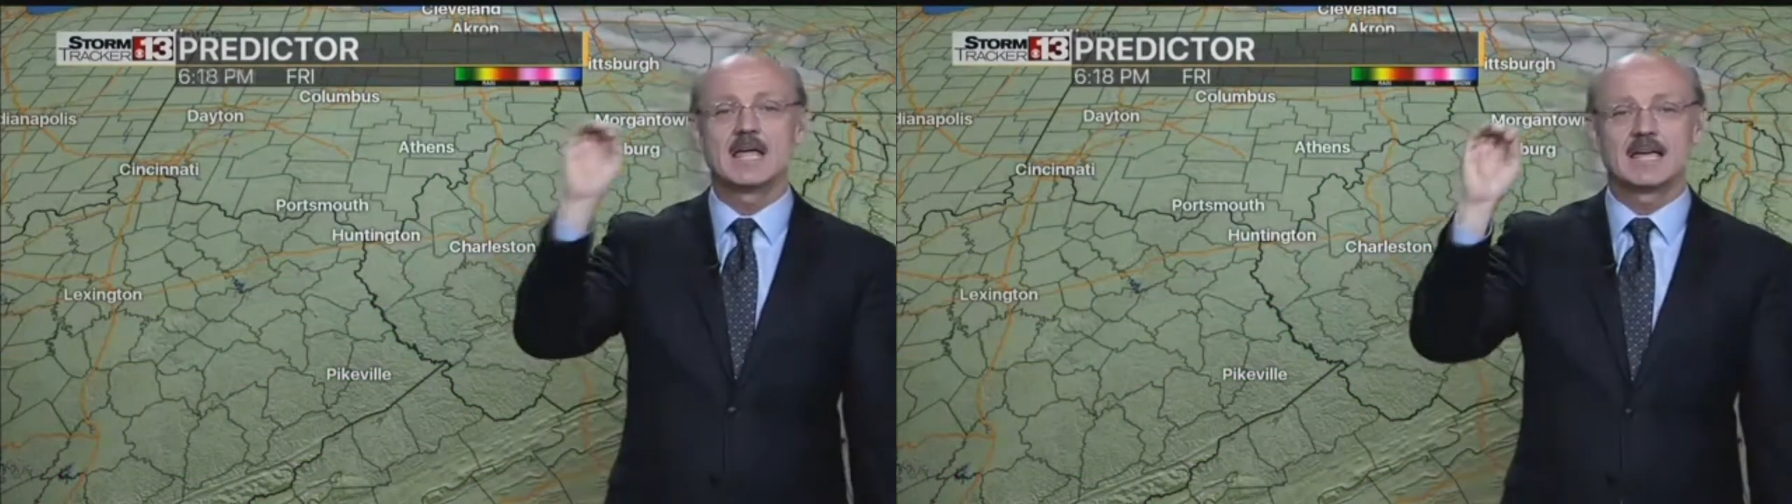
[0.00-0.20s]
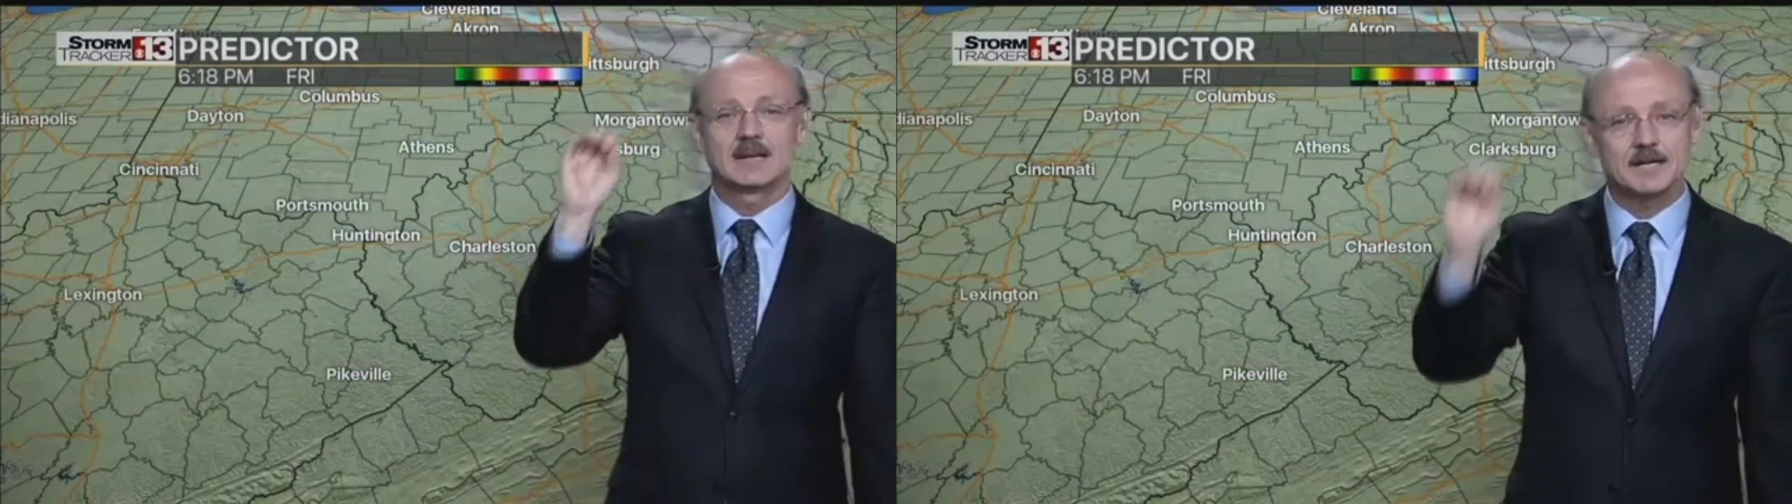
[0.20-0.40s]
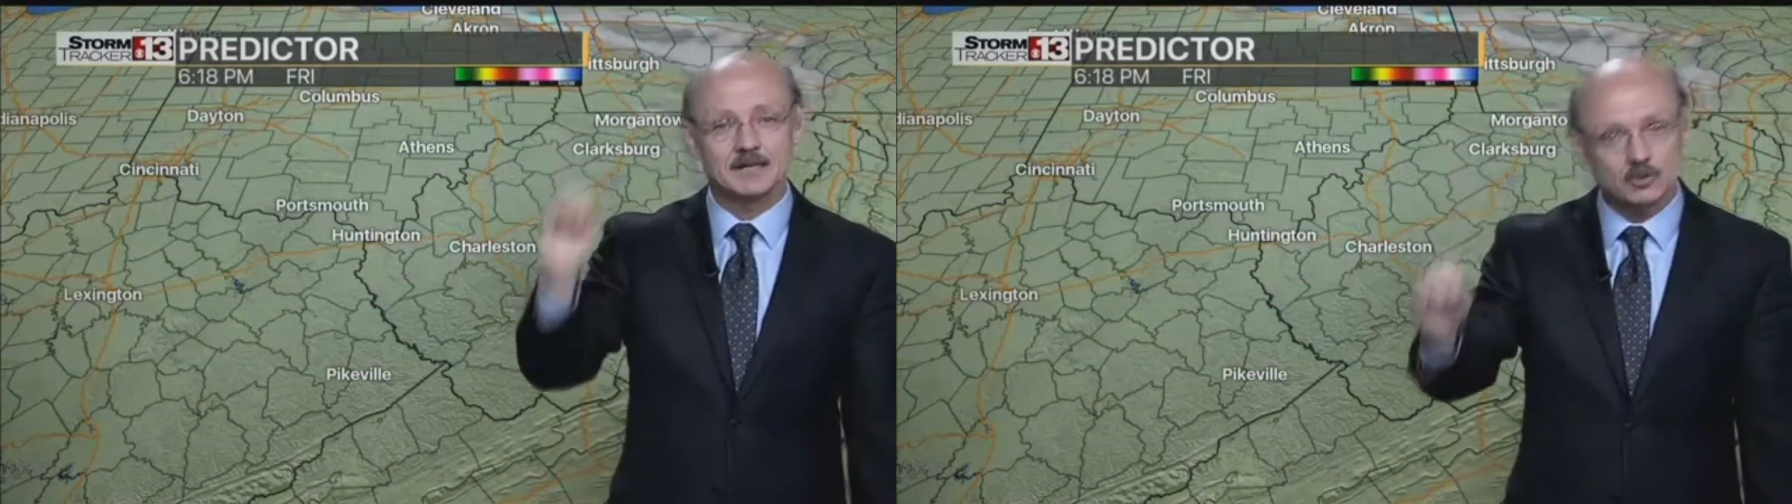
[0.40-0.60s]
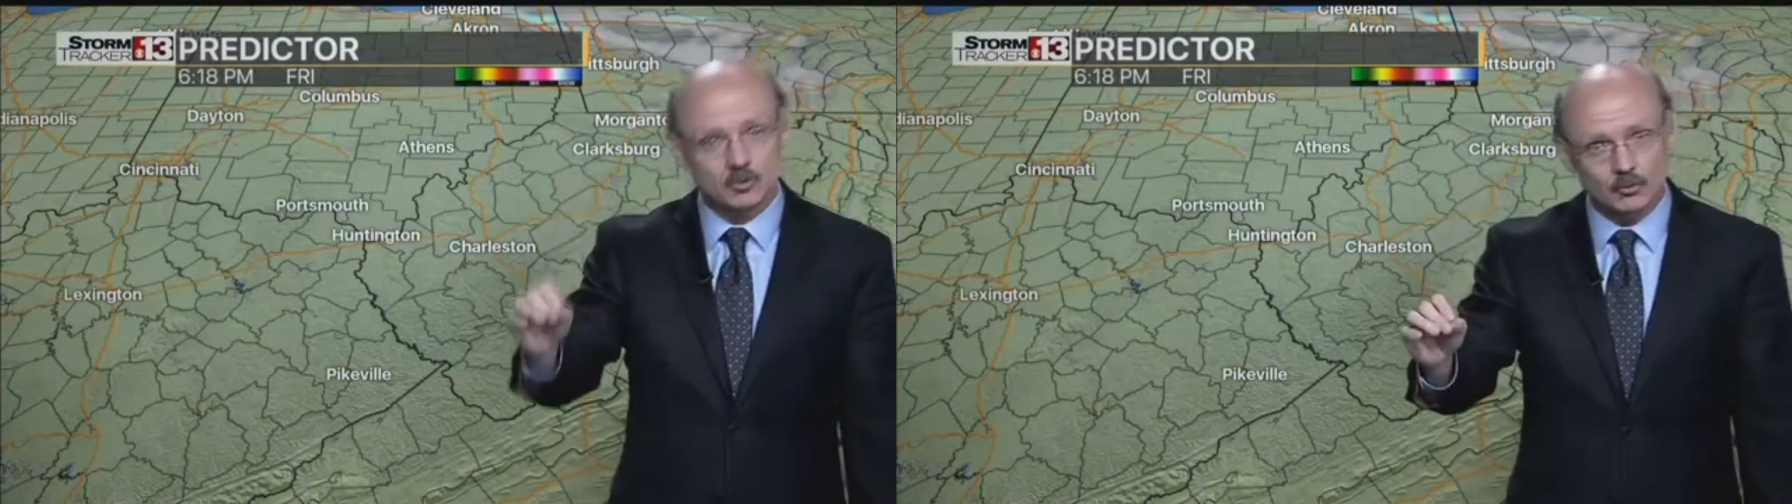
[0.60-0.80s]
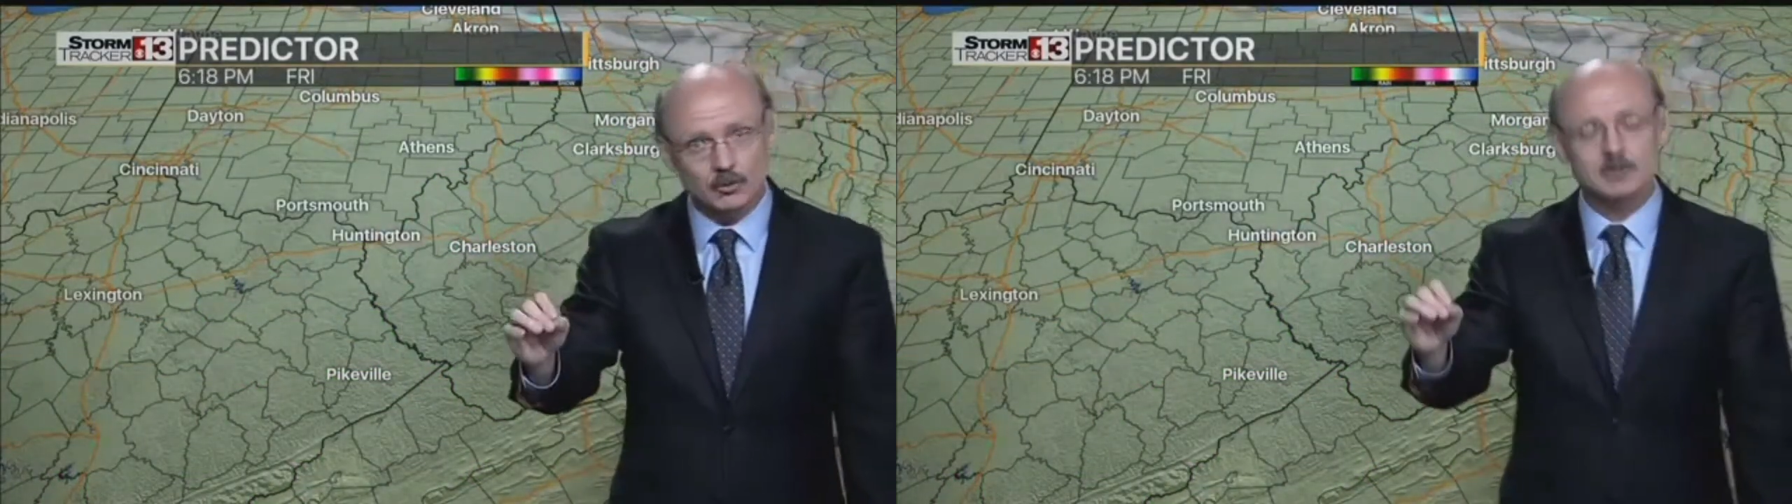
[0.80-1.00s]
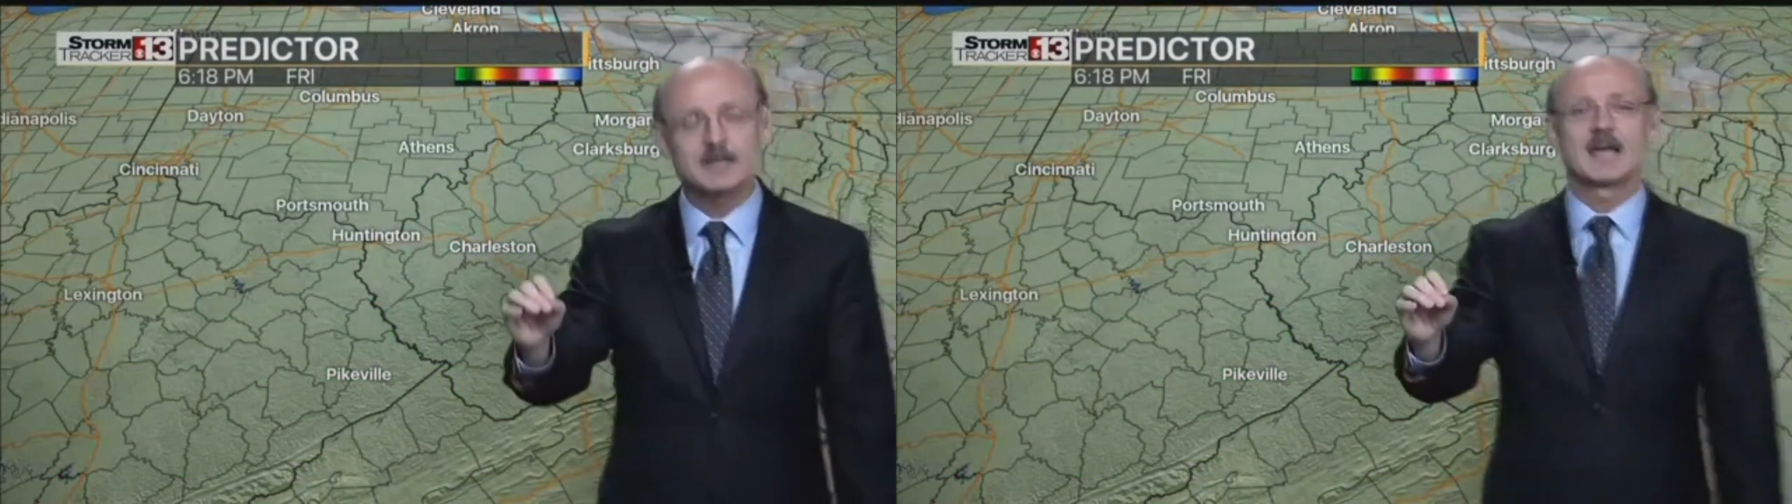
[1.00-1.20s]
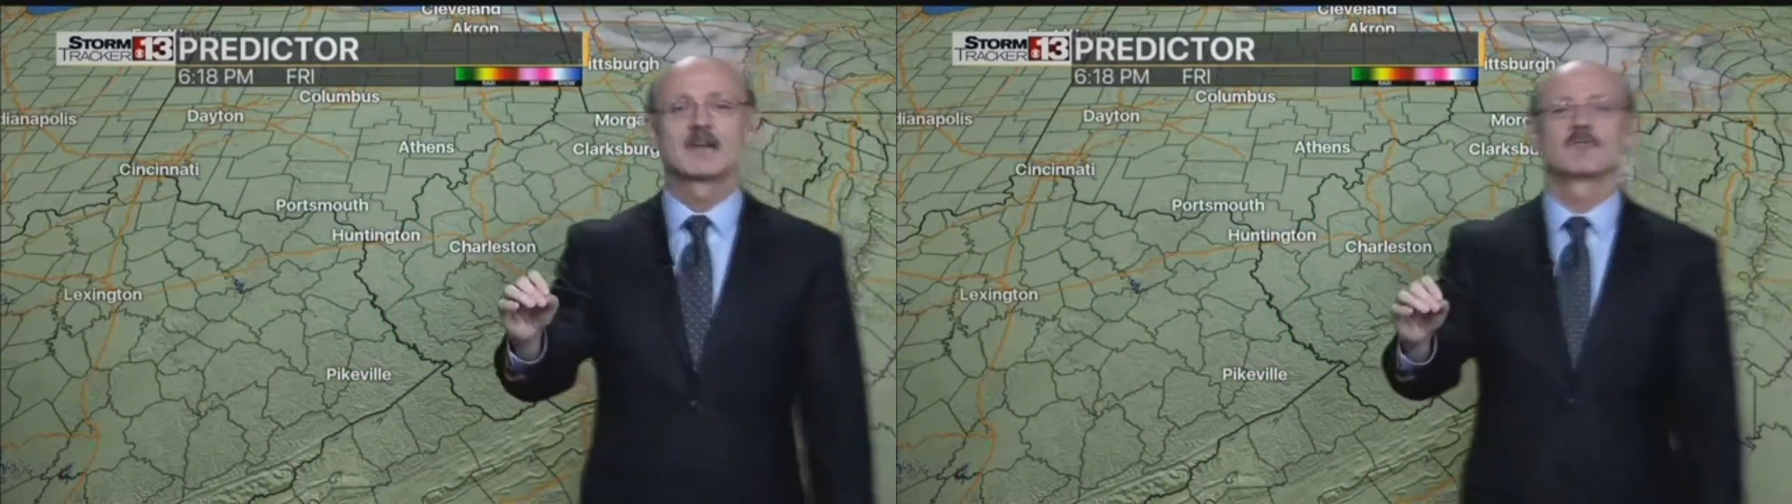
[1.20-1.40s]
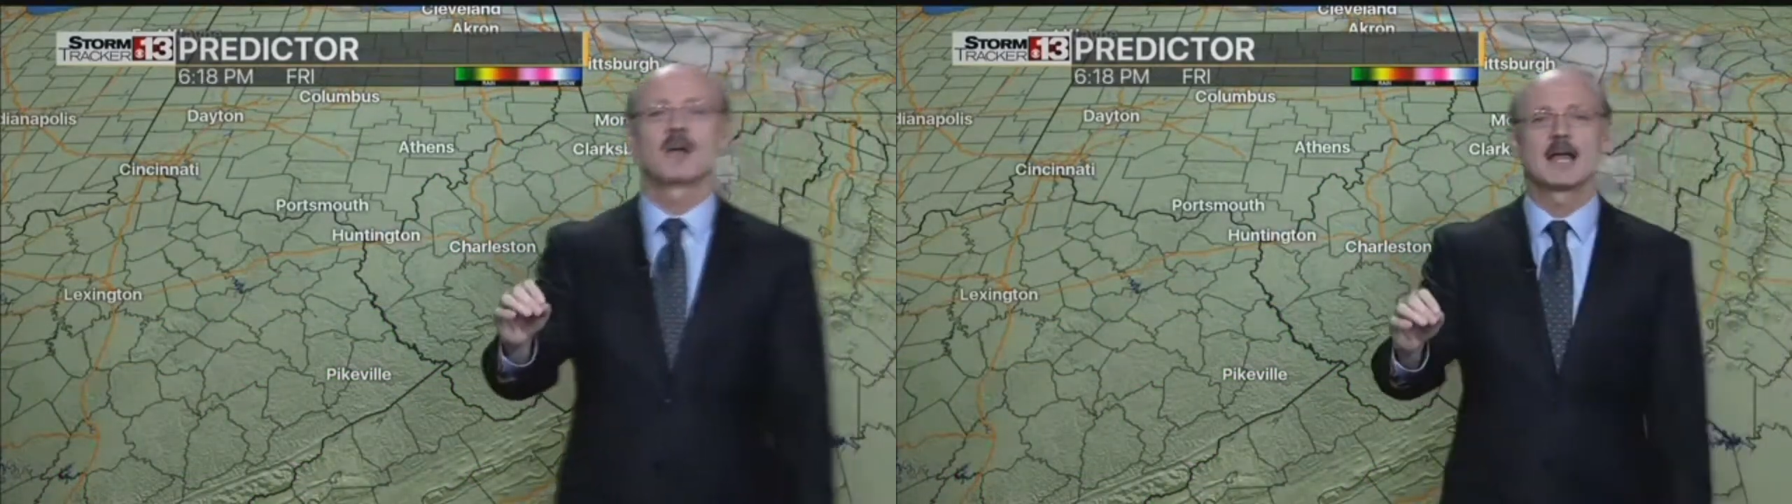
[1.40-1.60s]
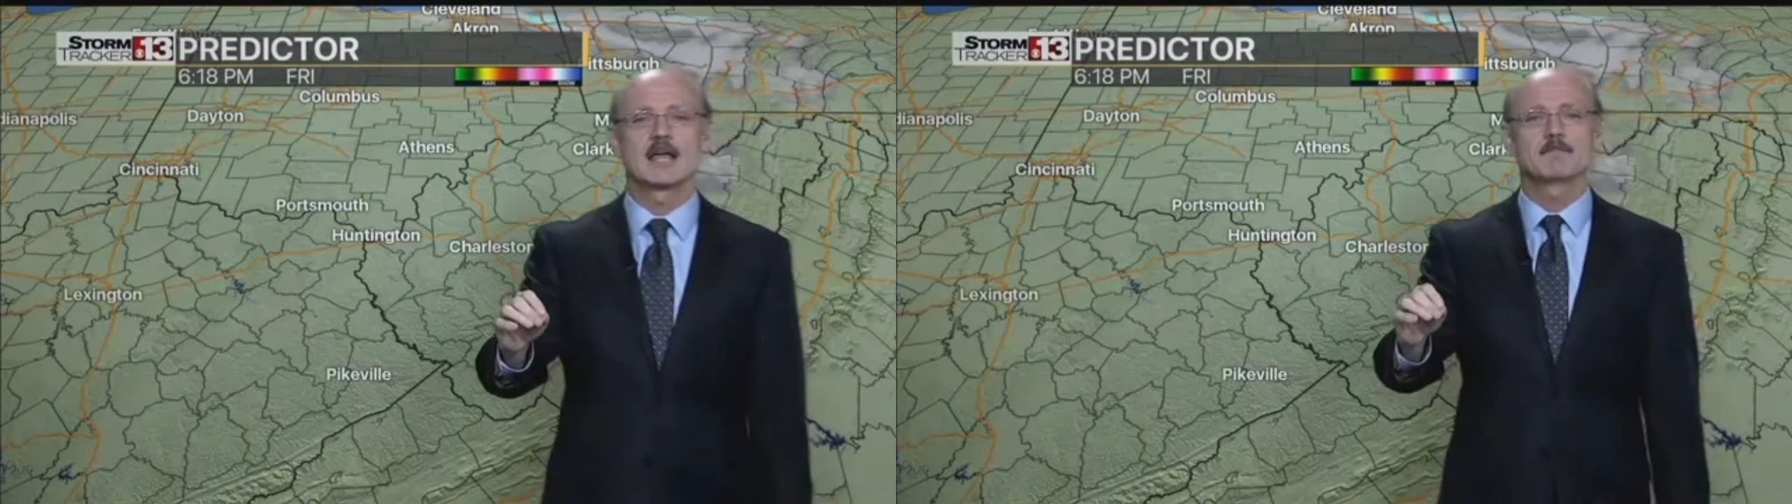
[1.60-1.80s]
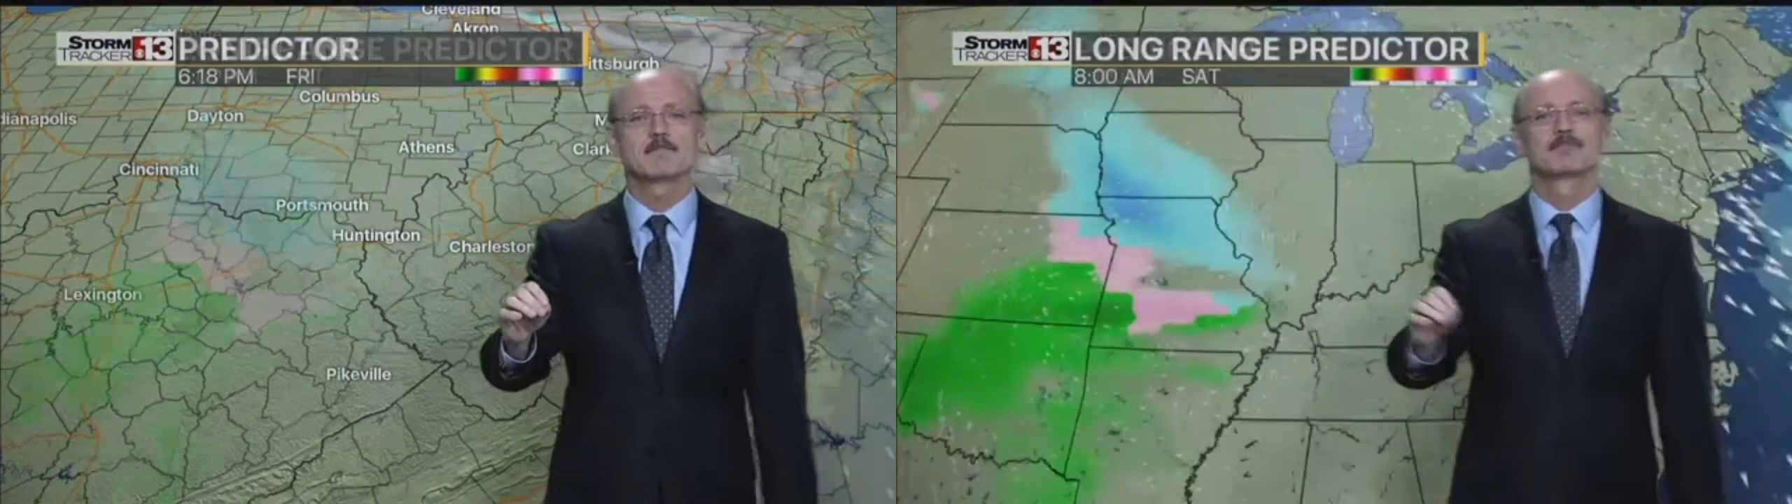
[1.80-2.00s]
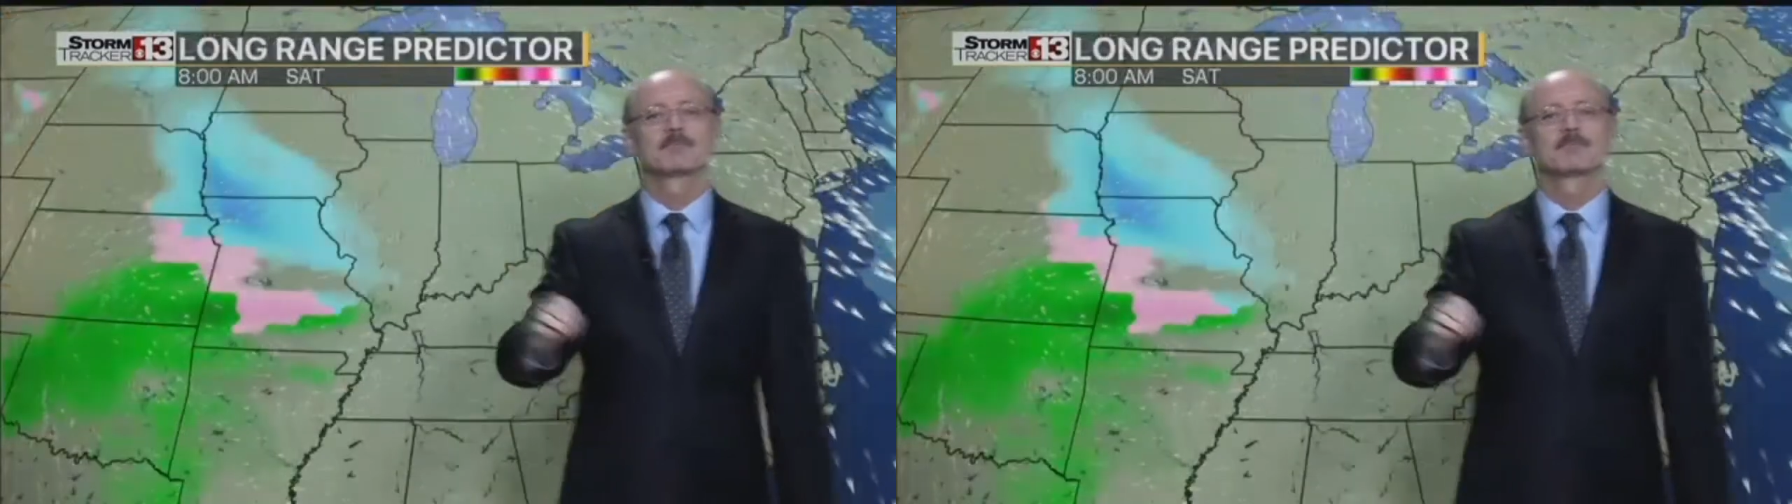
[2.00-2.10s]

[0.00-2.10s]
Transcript: It'll be a cooler day on Friday.